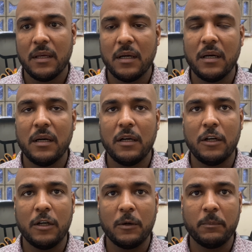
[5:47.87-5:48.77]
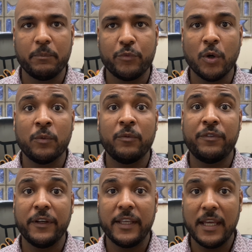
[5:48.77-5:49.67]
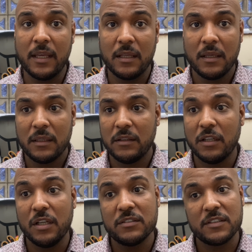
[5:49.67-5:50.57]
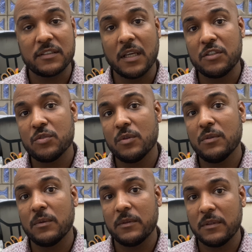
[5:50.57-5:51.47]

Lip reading: Don't forget, there is a schedule.